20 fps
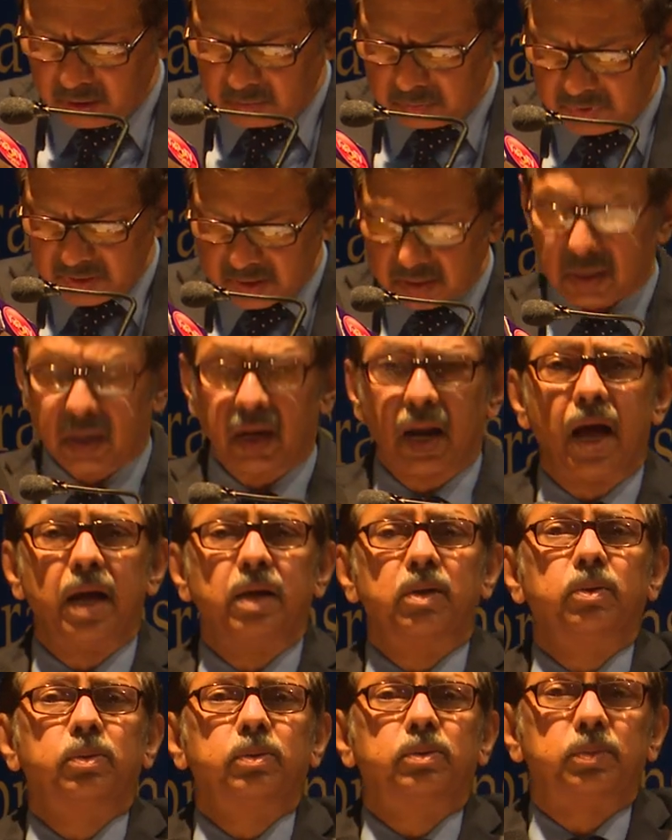Mr.
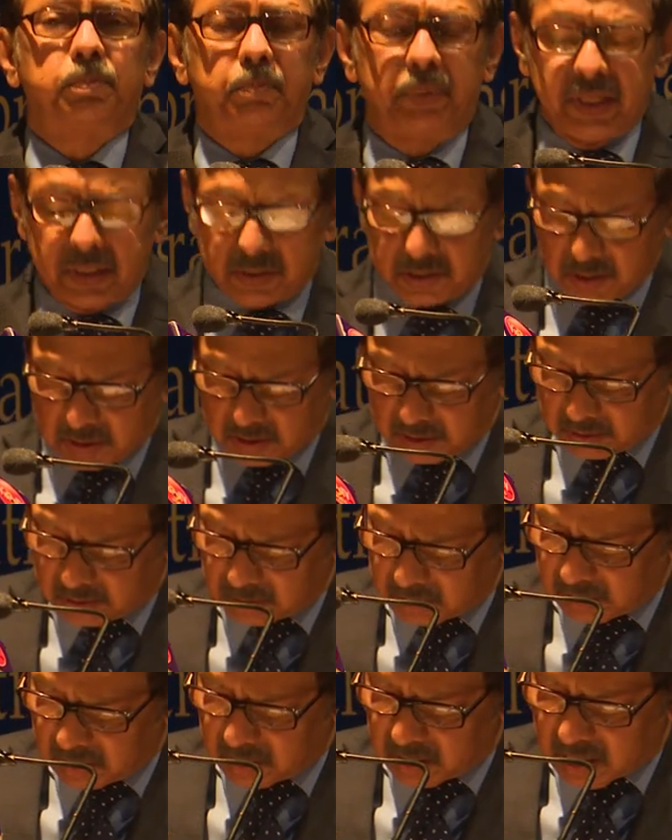Naidu's
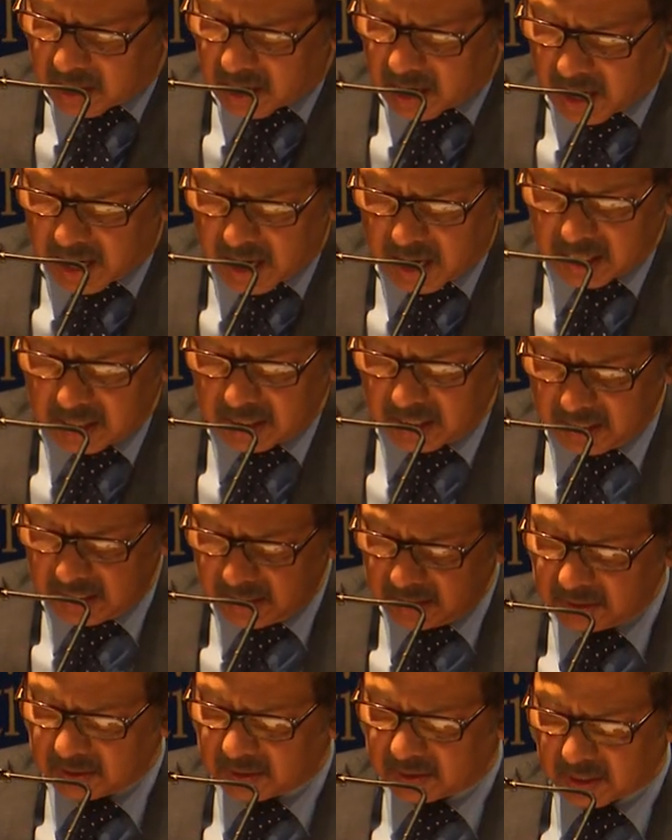speeches are
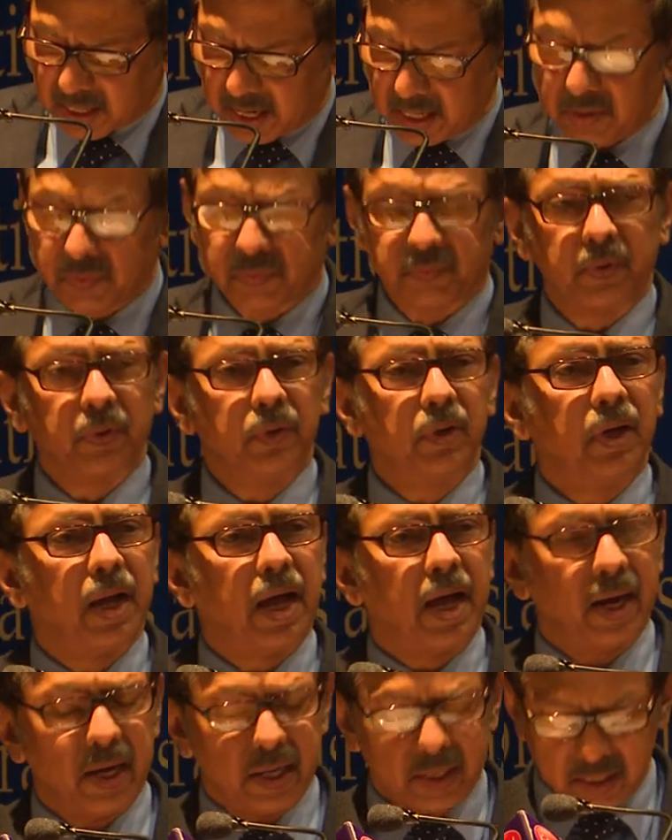insightful
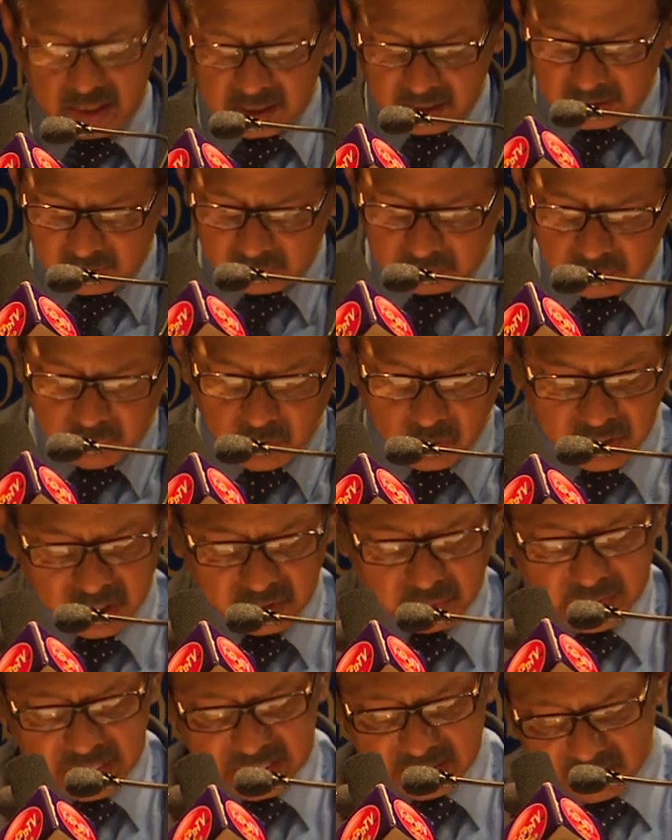and
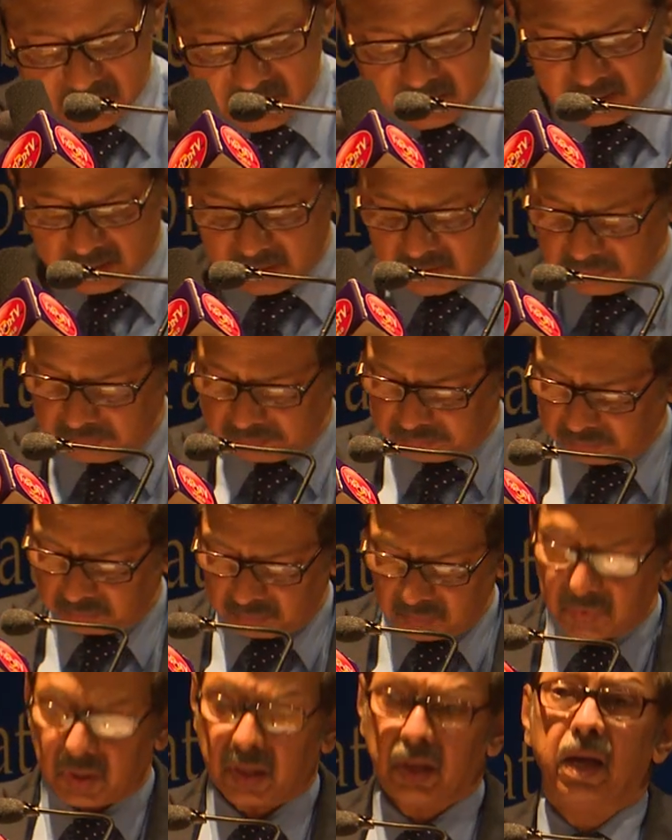motivational,
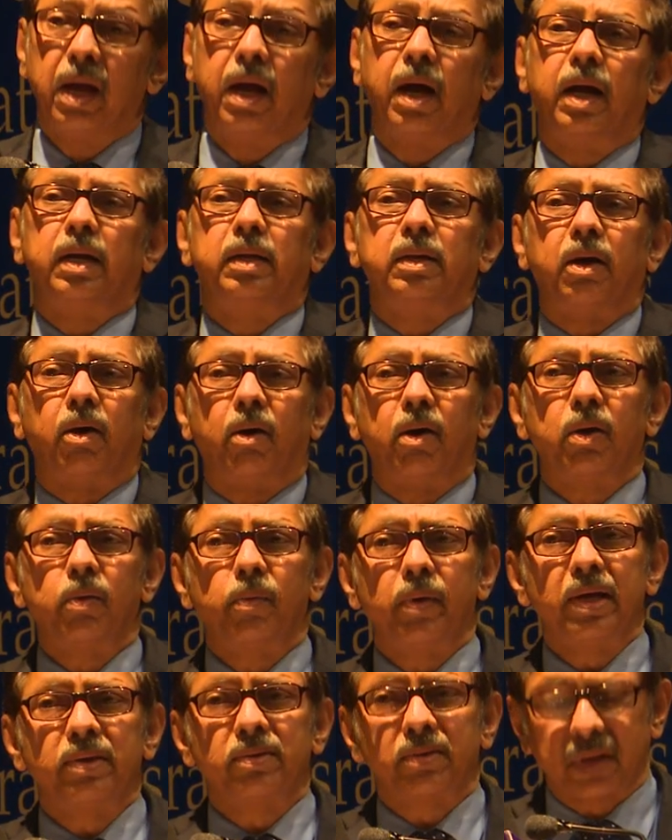and they
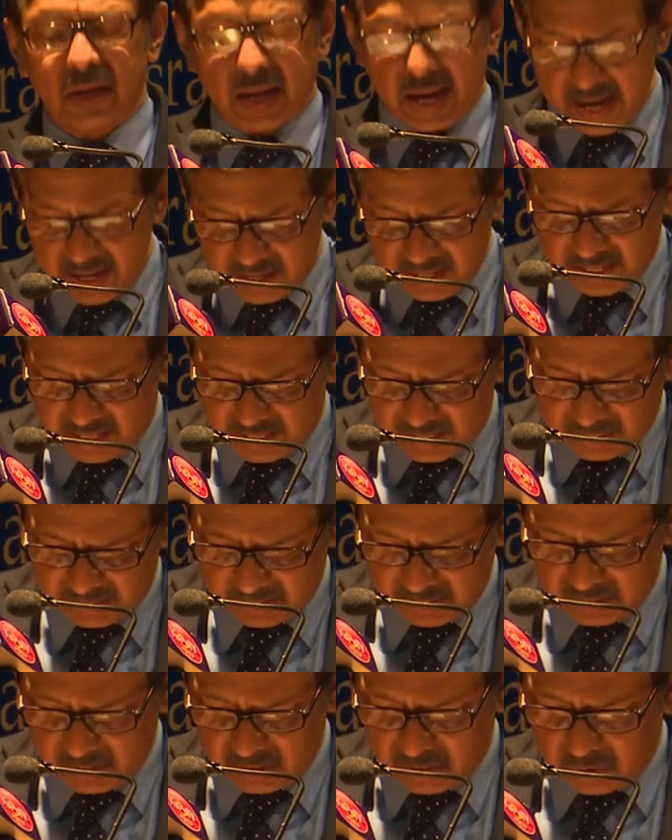always carry
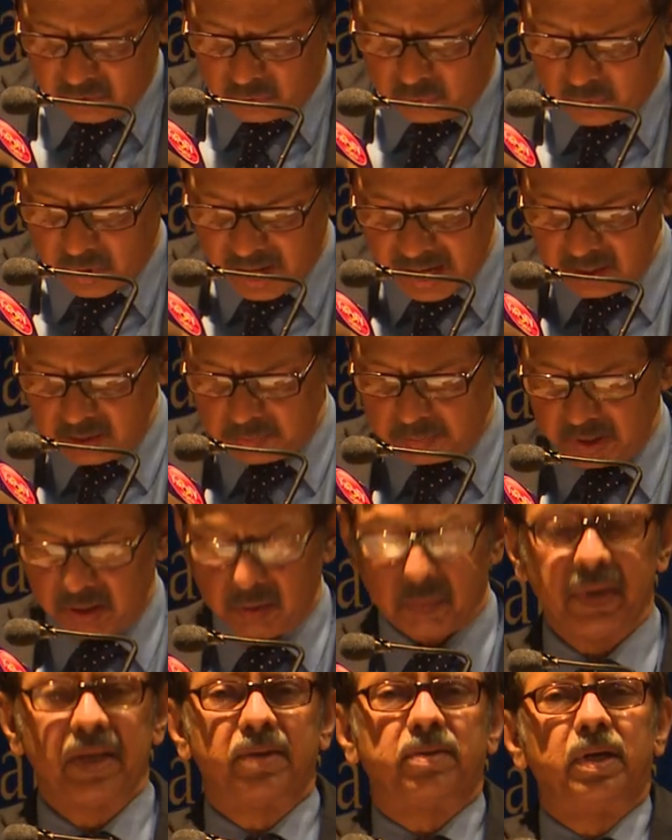valuable
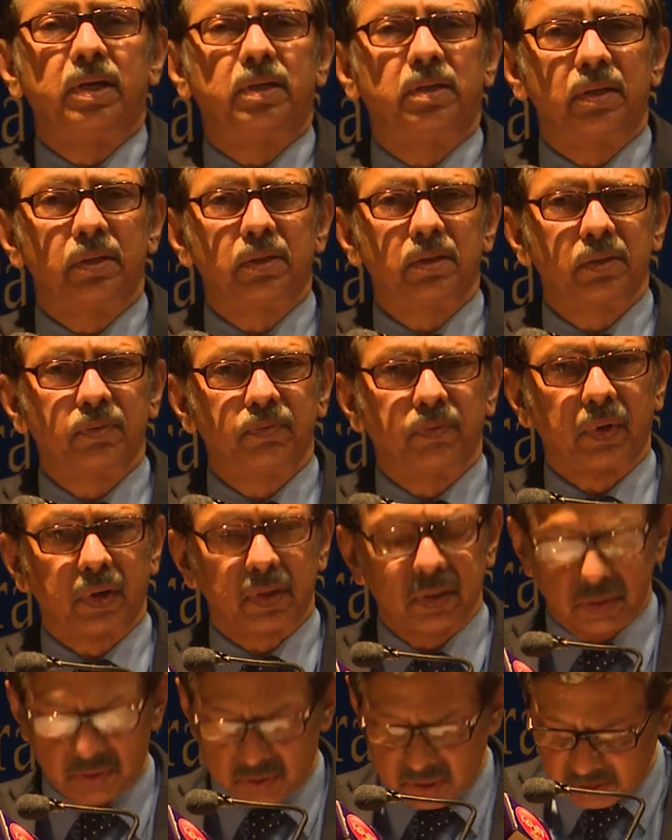messages for
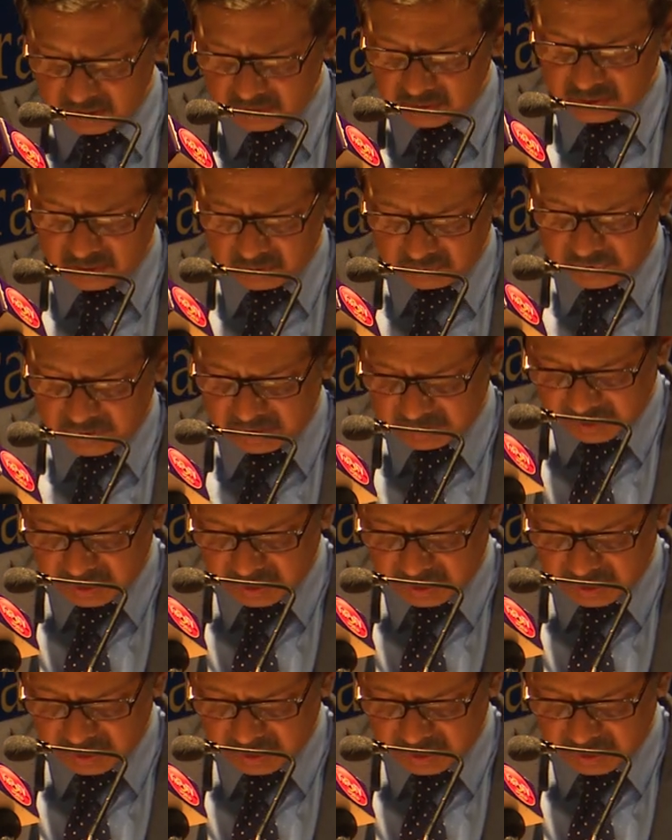the citizens of this